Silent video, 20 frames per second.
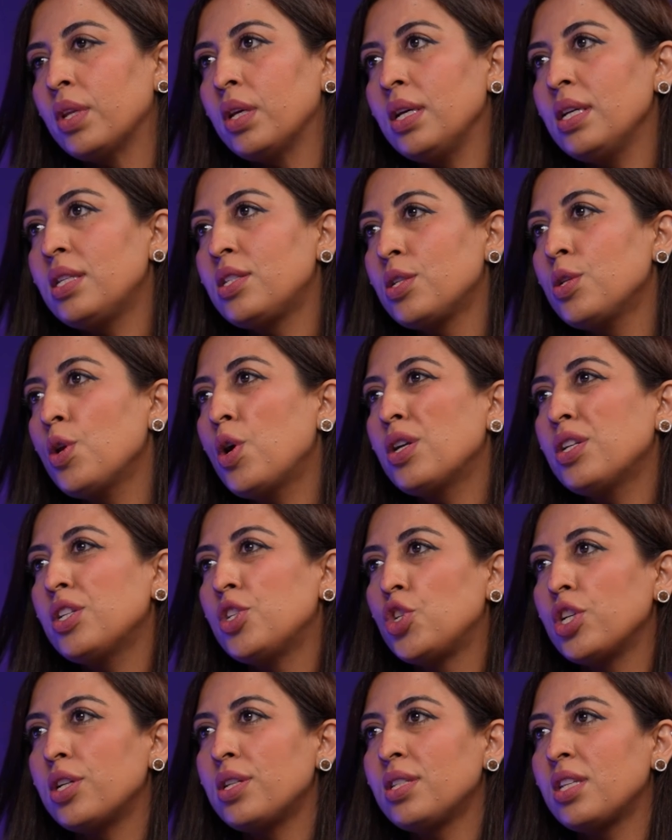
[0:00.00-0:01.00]
it's not
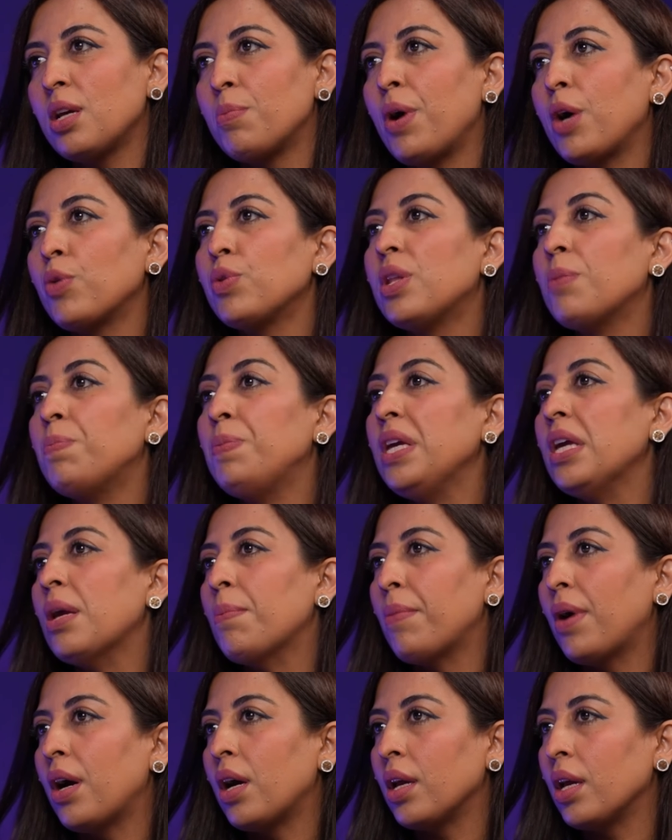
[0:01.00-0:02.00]
just about the
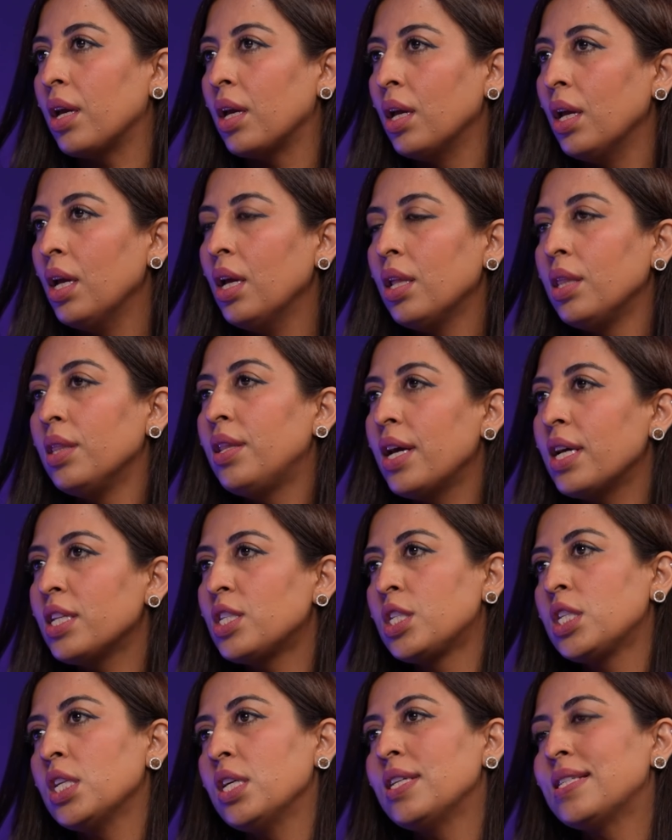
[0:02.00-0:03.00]
BMI.
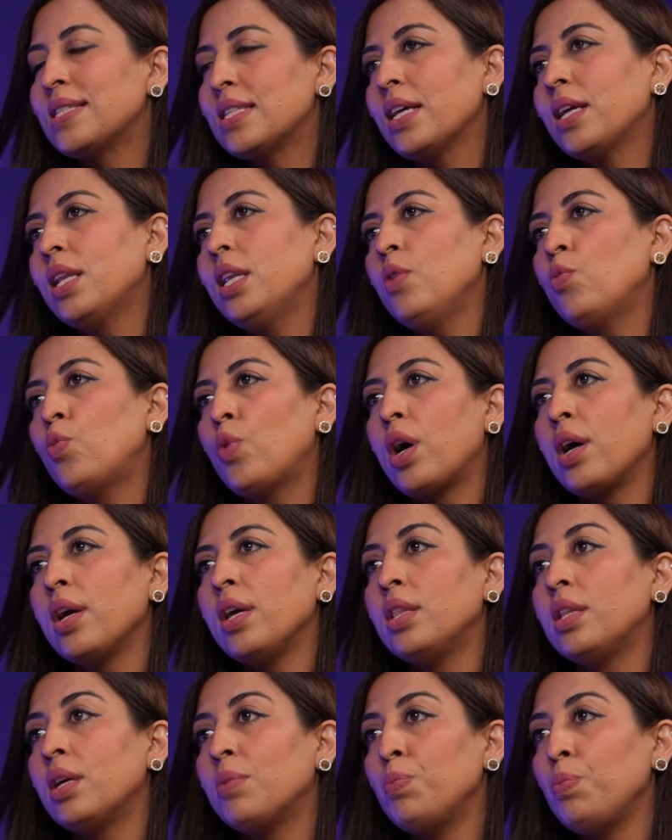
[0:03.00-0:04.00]
That's exactly why
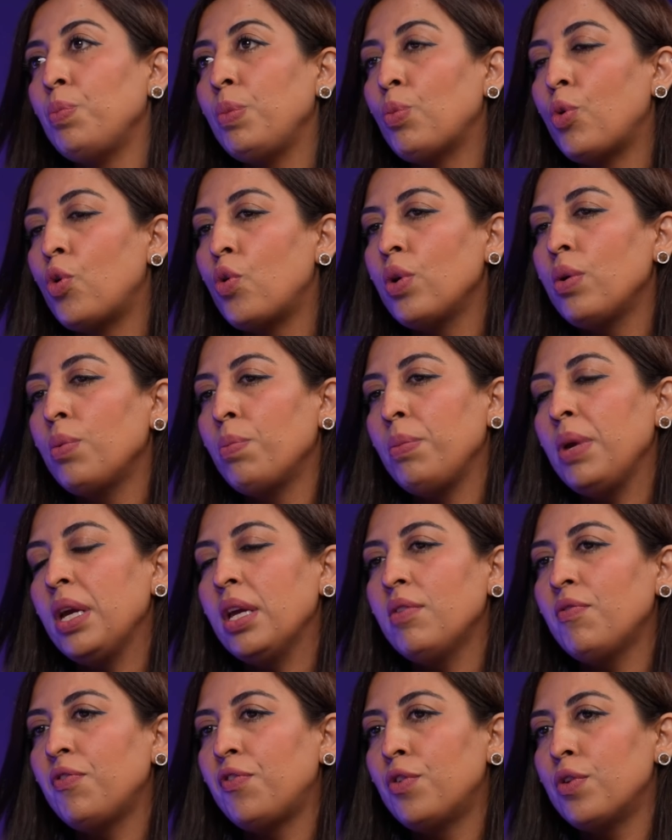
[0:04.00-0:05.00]
the
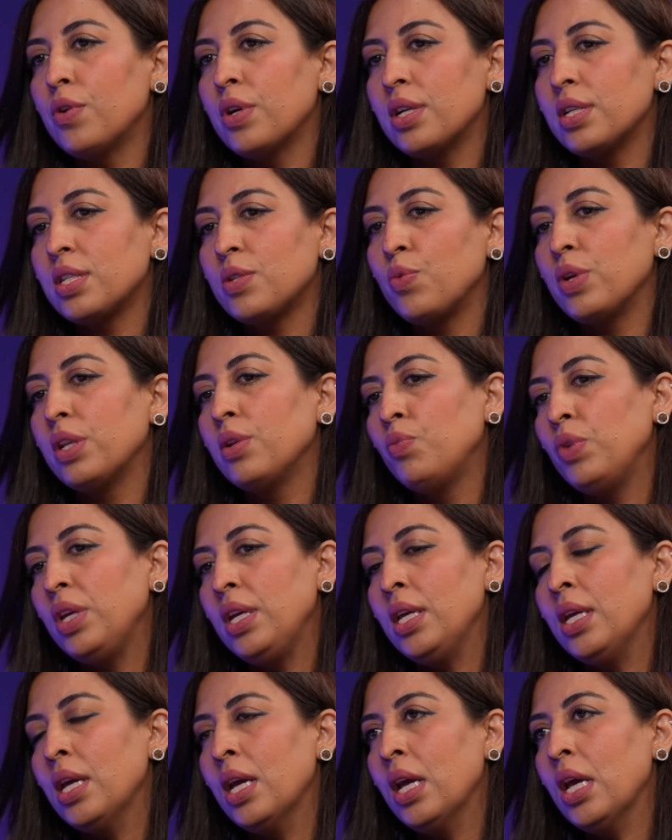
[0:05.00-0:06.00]
main focus when
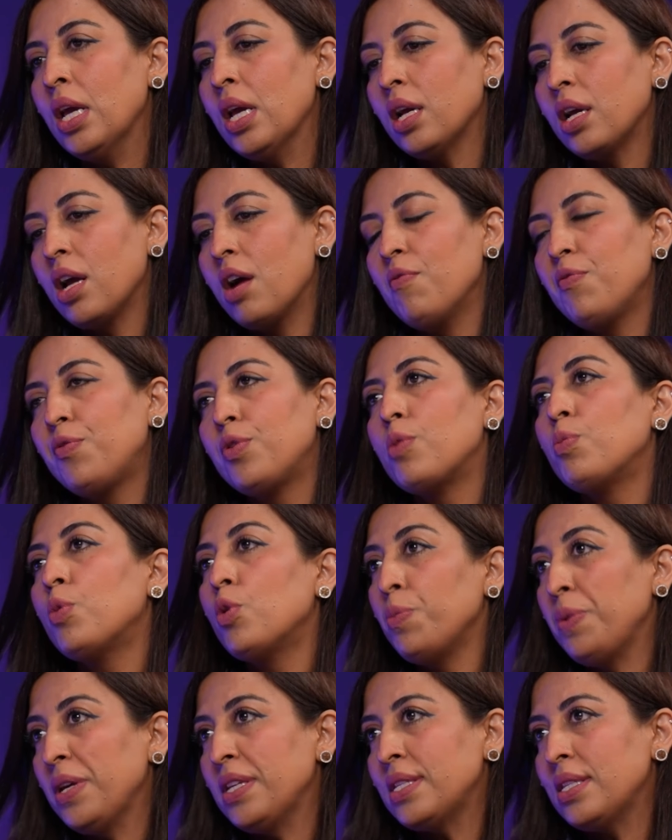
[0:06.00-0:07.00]
we come from
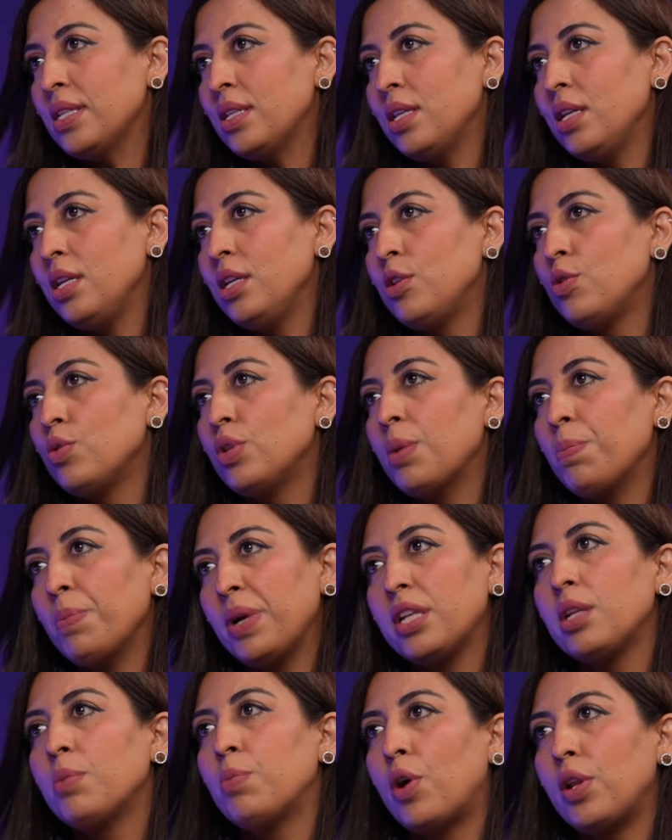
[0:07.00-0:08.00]
obesity to the
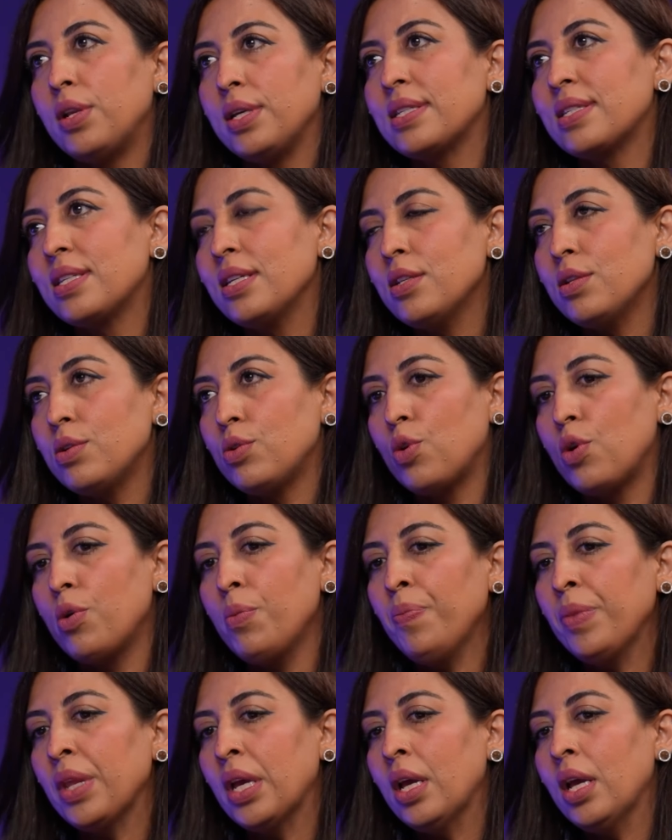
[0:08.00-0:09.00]
metabolic
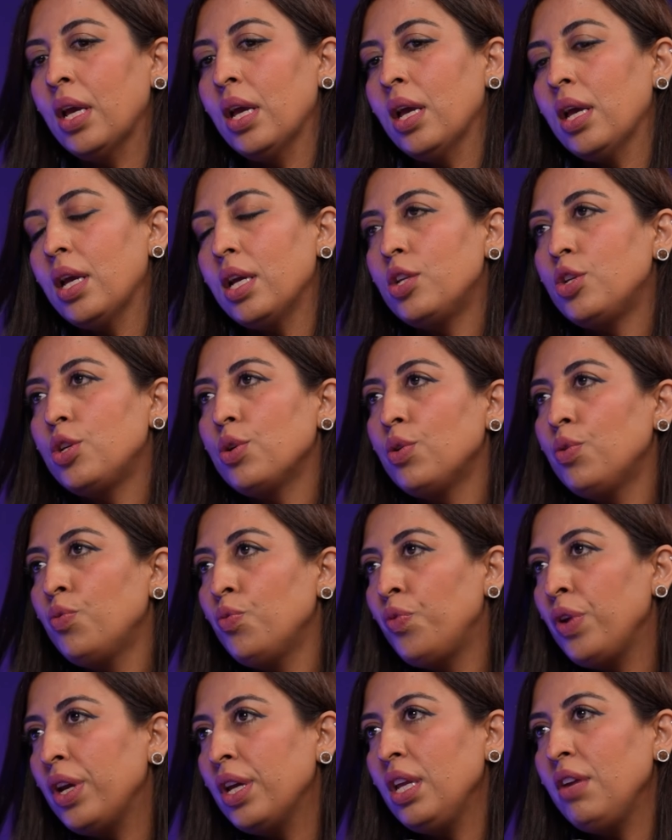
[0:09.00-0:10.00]
syndrome, it should
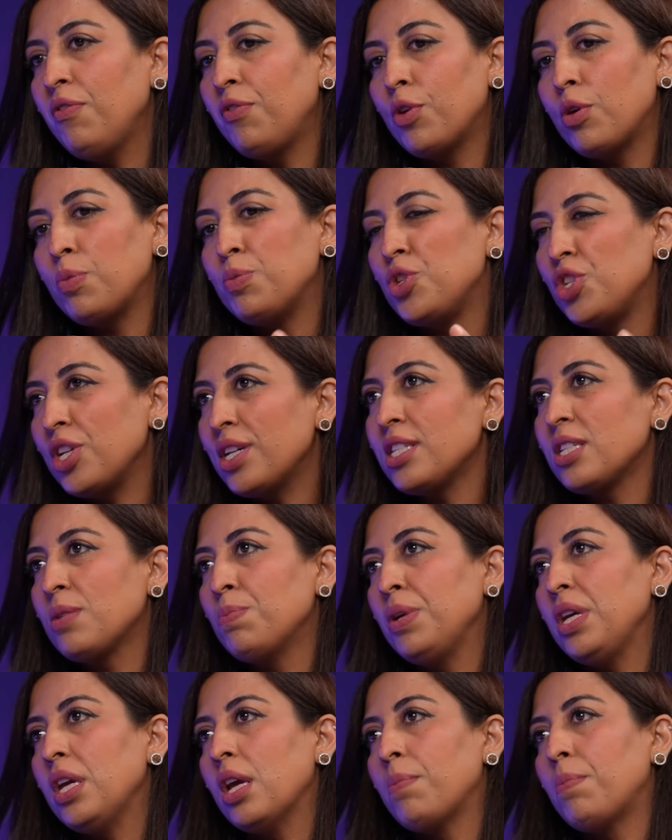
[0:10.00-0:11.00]
vary from just
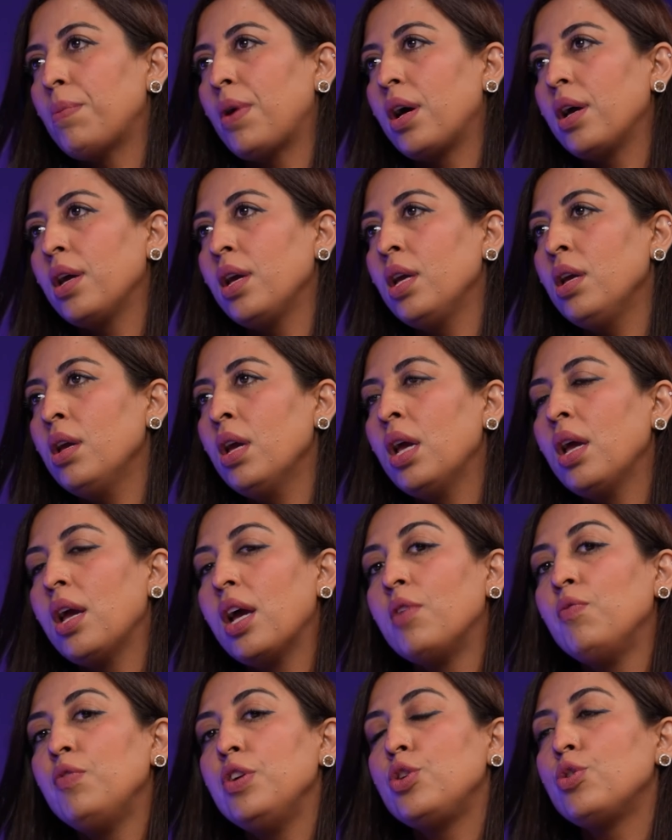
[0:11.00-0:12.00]
BMI,
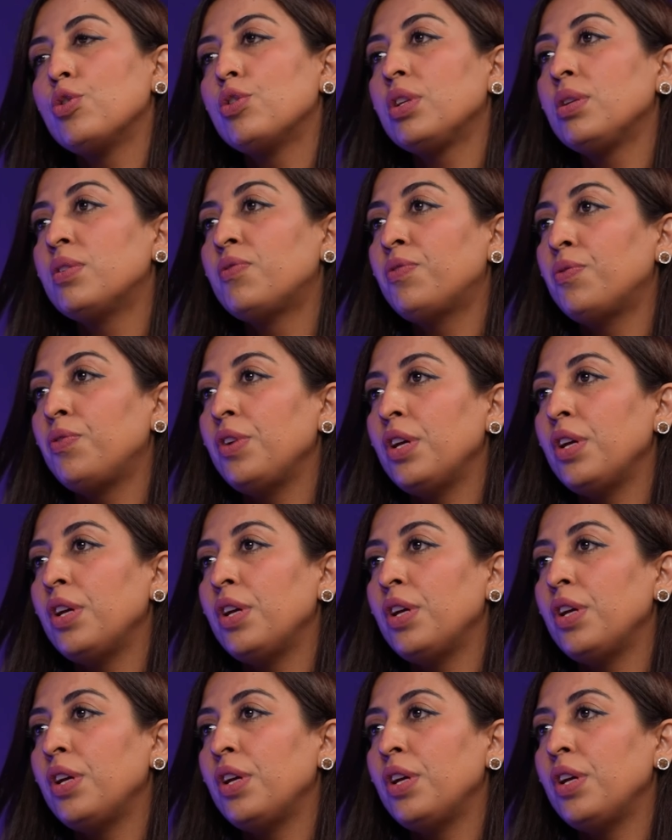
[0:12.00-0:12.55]
and we should